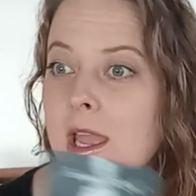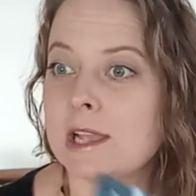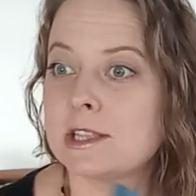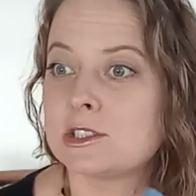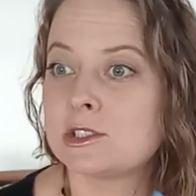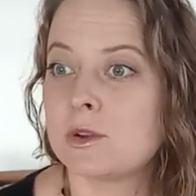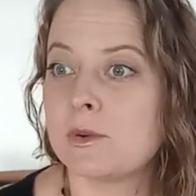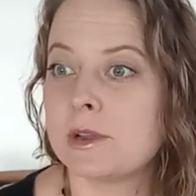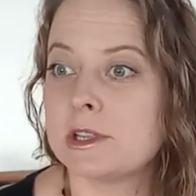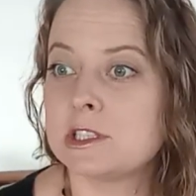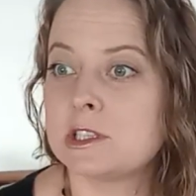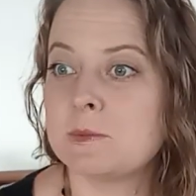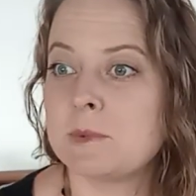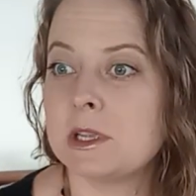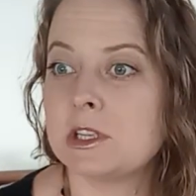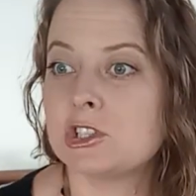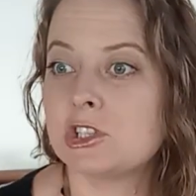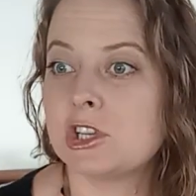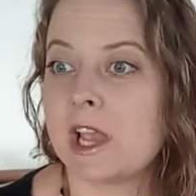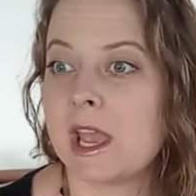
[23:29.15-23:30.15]
It's going to
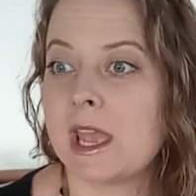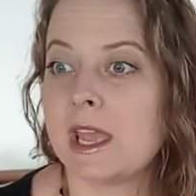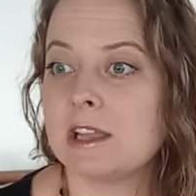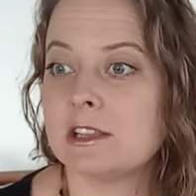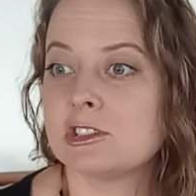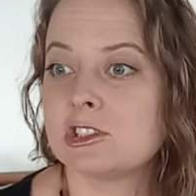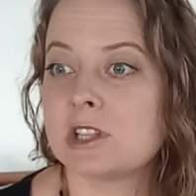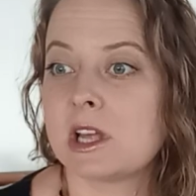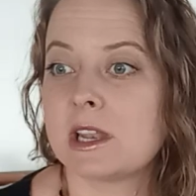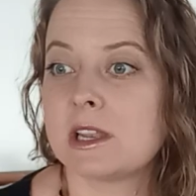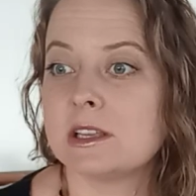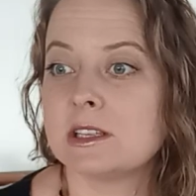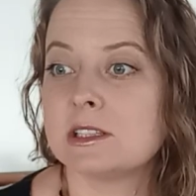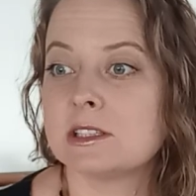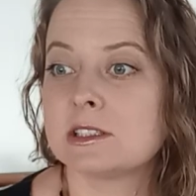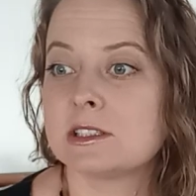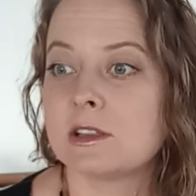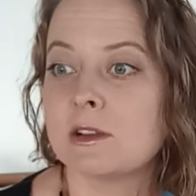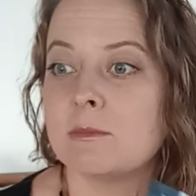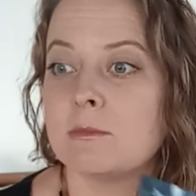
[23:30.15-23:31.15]
be change that
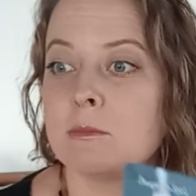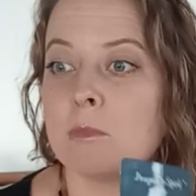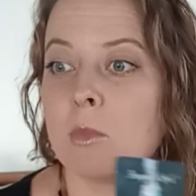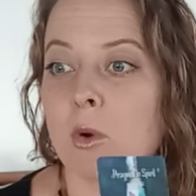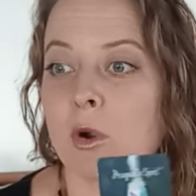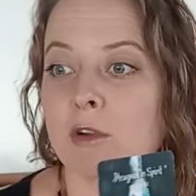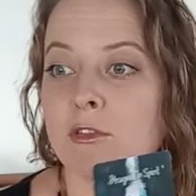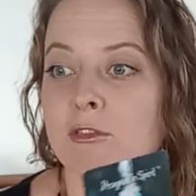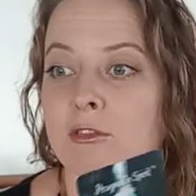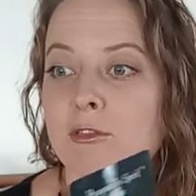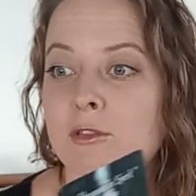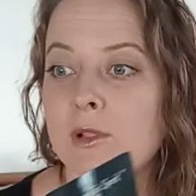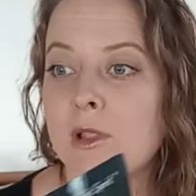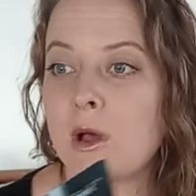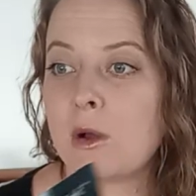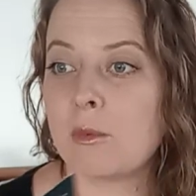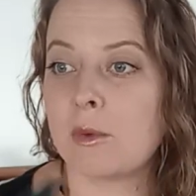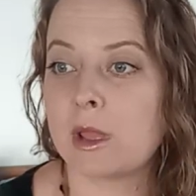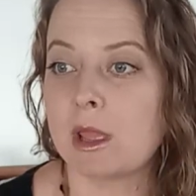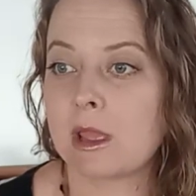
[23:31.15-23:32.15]
is more
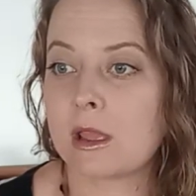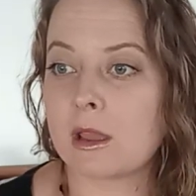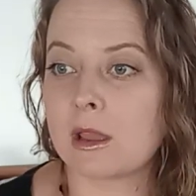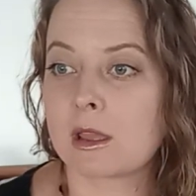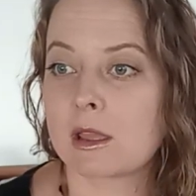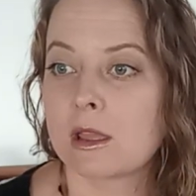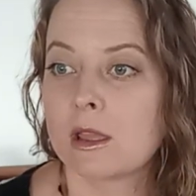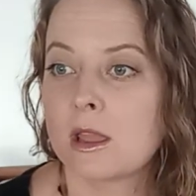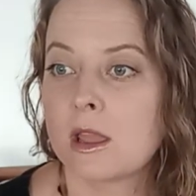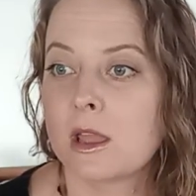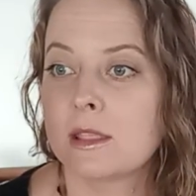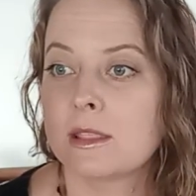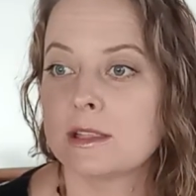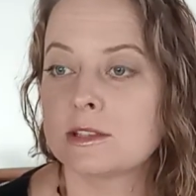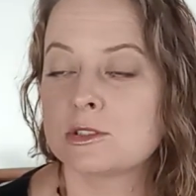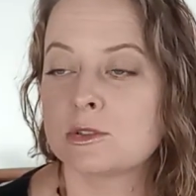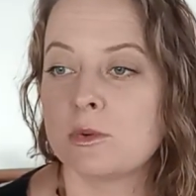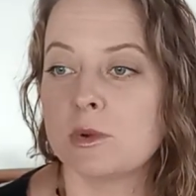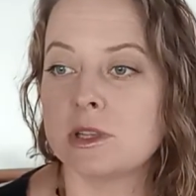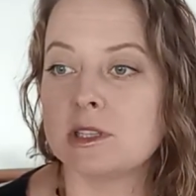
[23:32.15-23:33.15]
flowing,
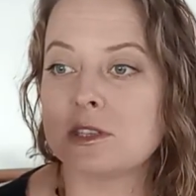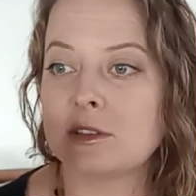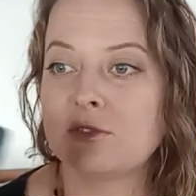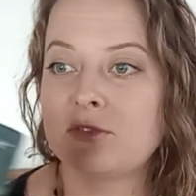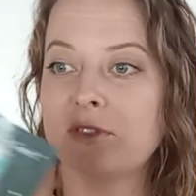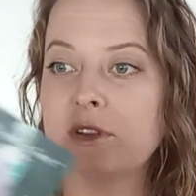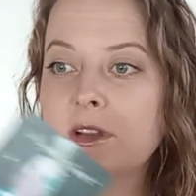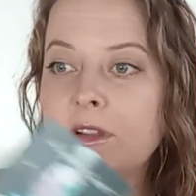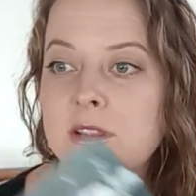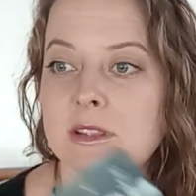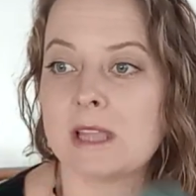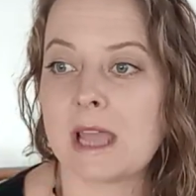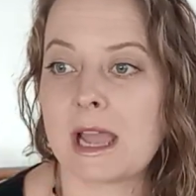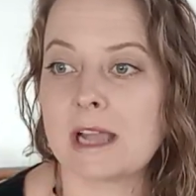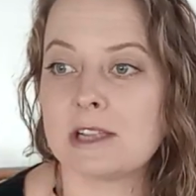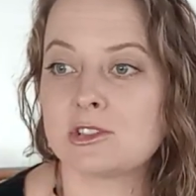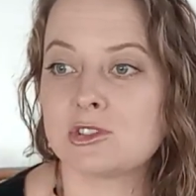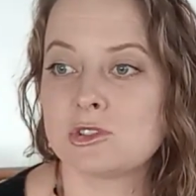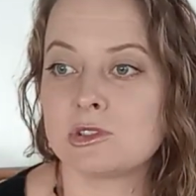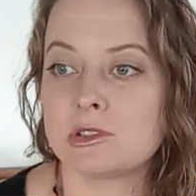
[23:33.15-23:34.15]
that's going to feel
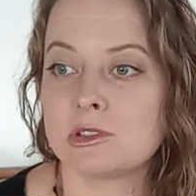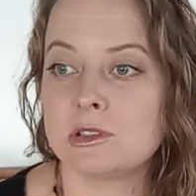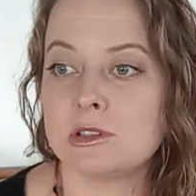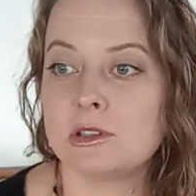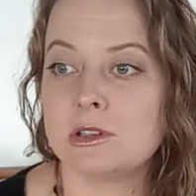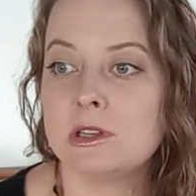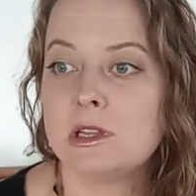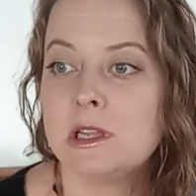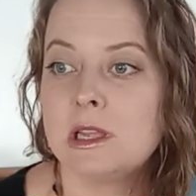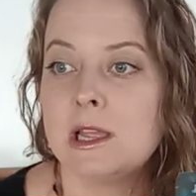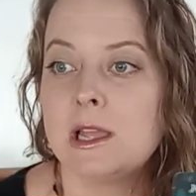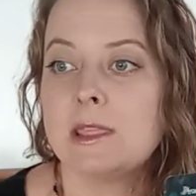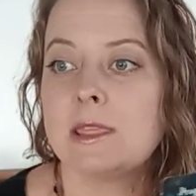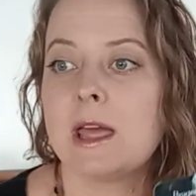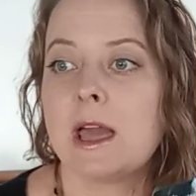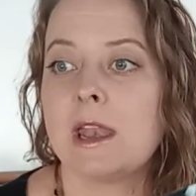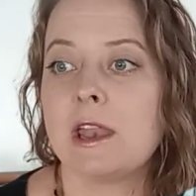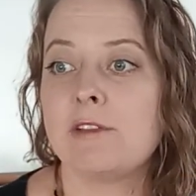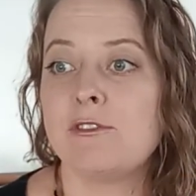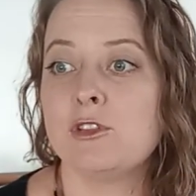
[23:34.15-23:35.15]
natural.
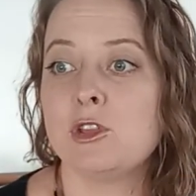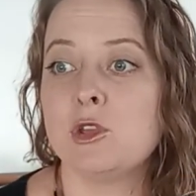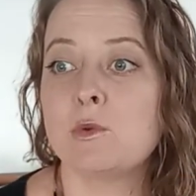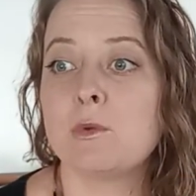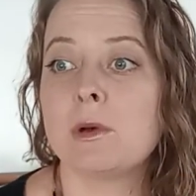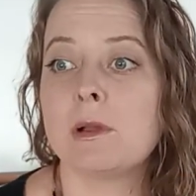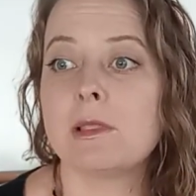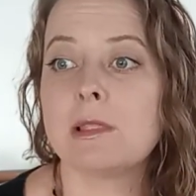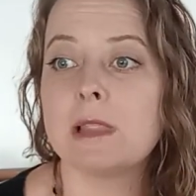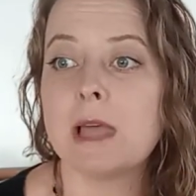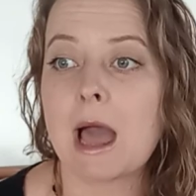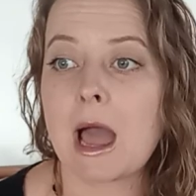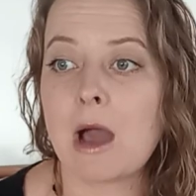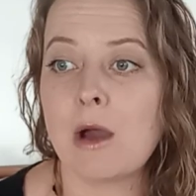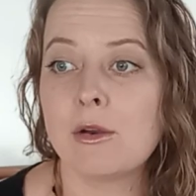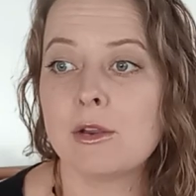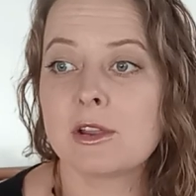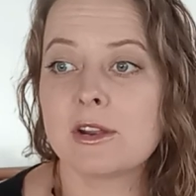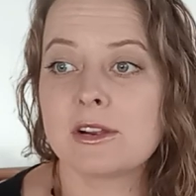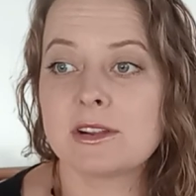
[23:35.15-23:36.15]
That if you
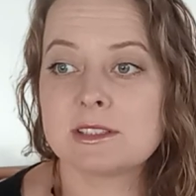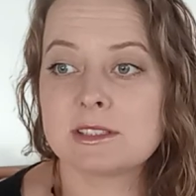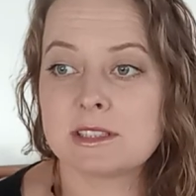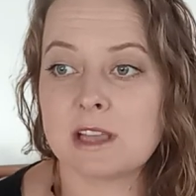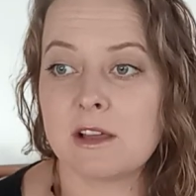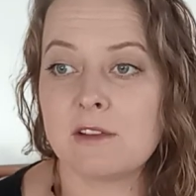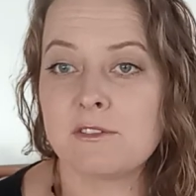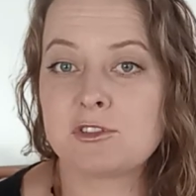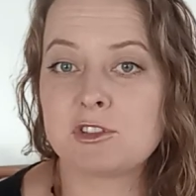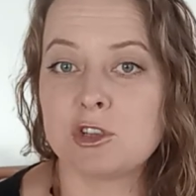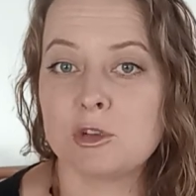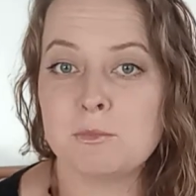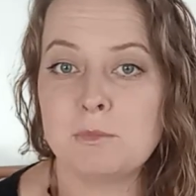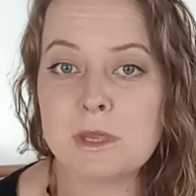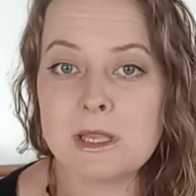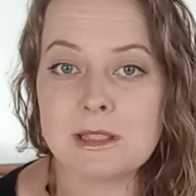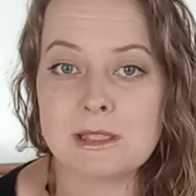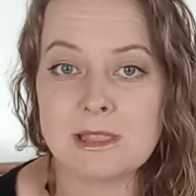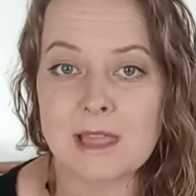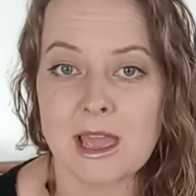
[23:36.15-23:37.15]
allow yourself to
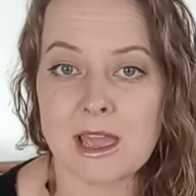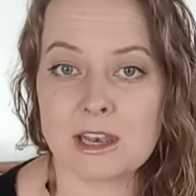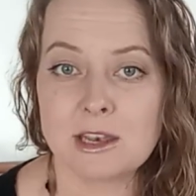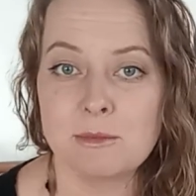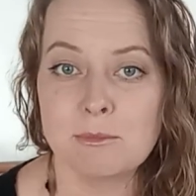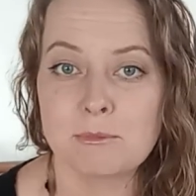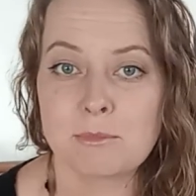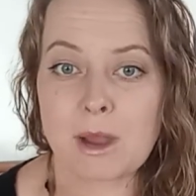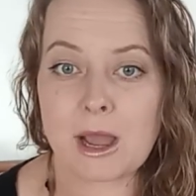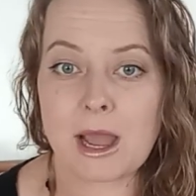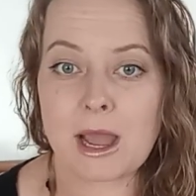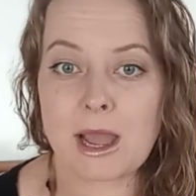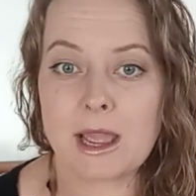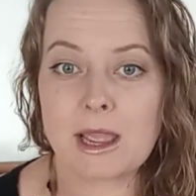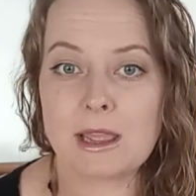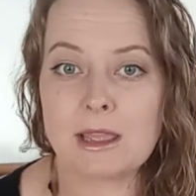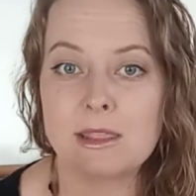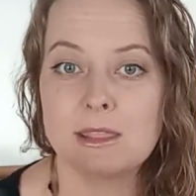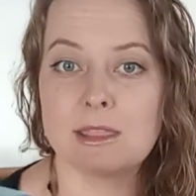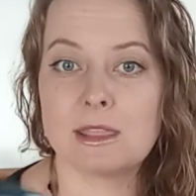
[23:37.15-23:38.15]
be led
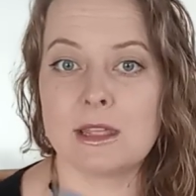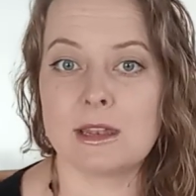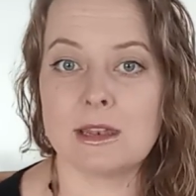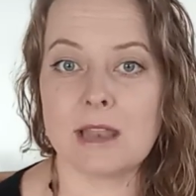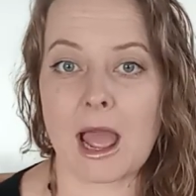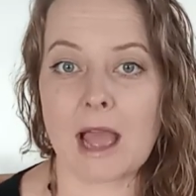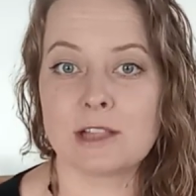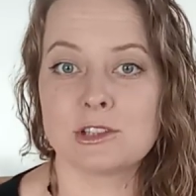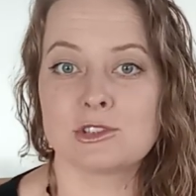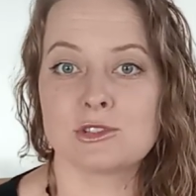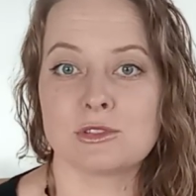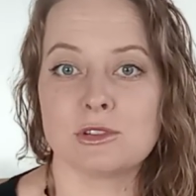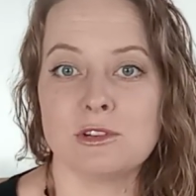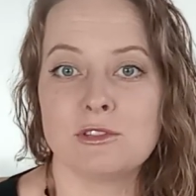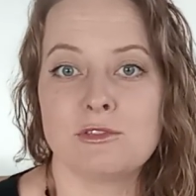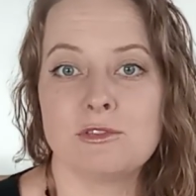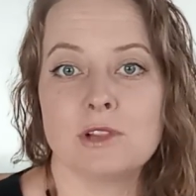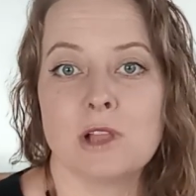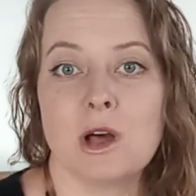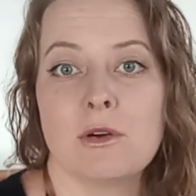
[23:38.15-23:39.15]
by the
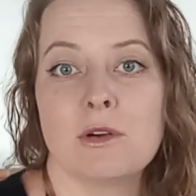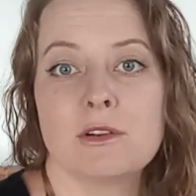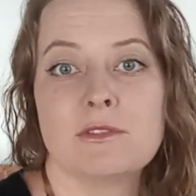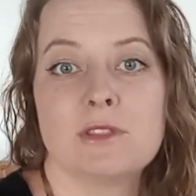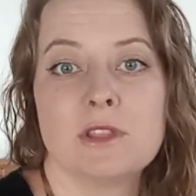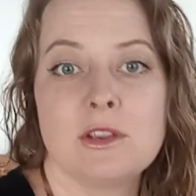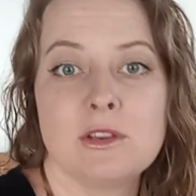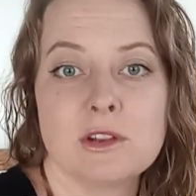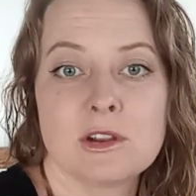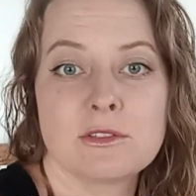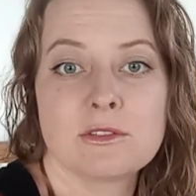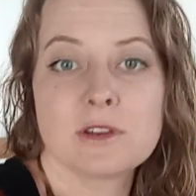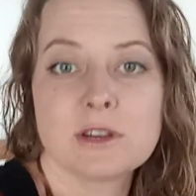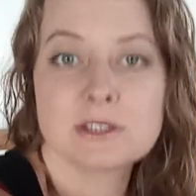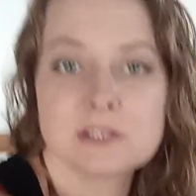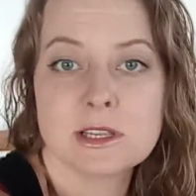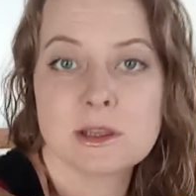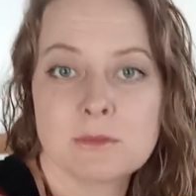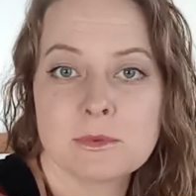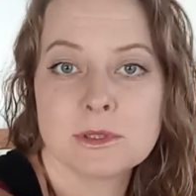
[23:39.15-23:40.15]
natural flow of the
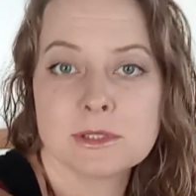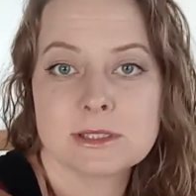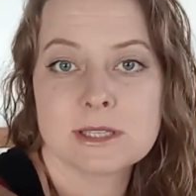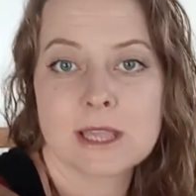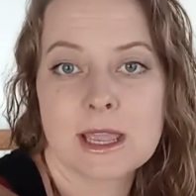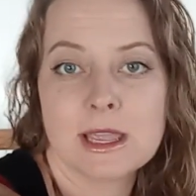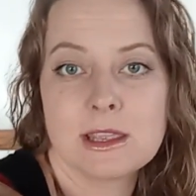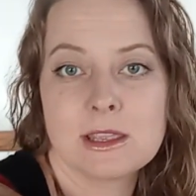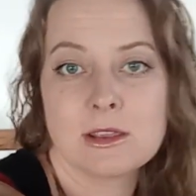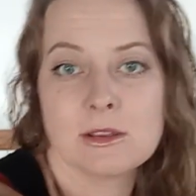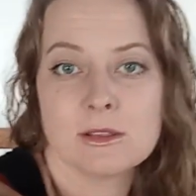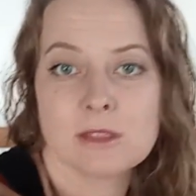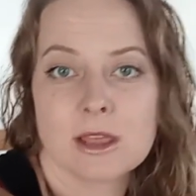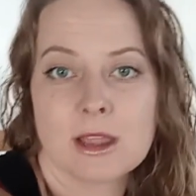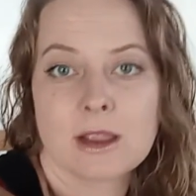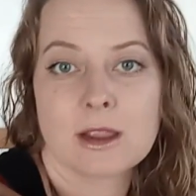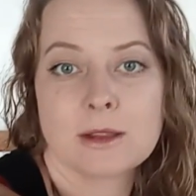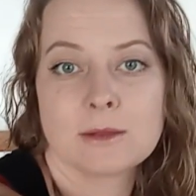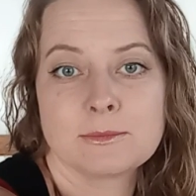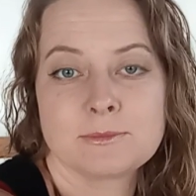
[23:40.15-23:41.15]
universe, it will take you
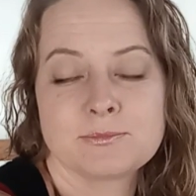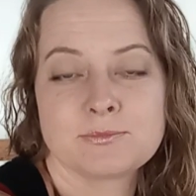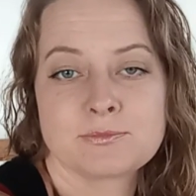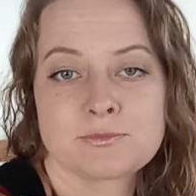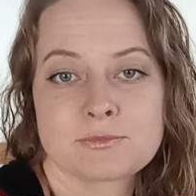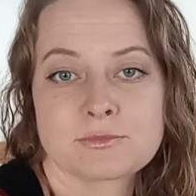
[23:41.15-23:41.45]
there.